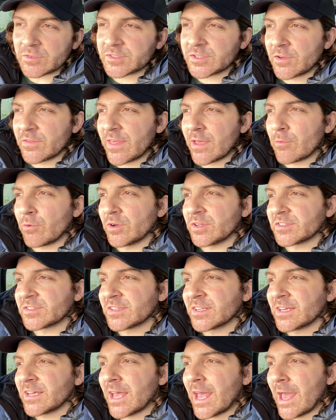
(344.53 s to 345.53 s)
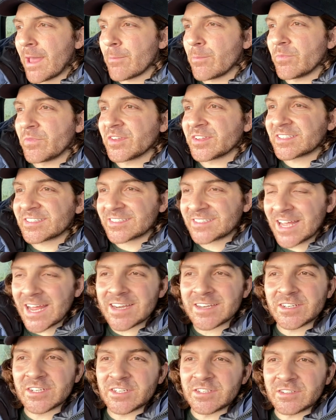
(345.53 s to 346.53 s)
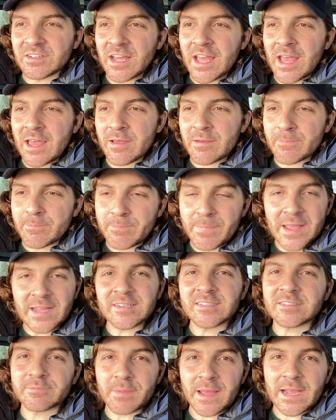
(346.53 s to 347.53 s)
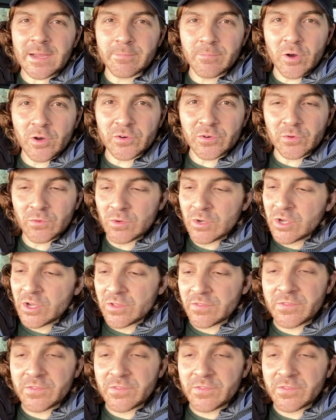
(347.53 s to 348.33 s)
So there was the standard base spec model.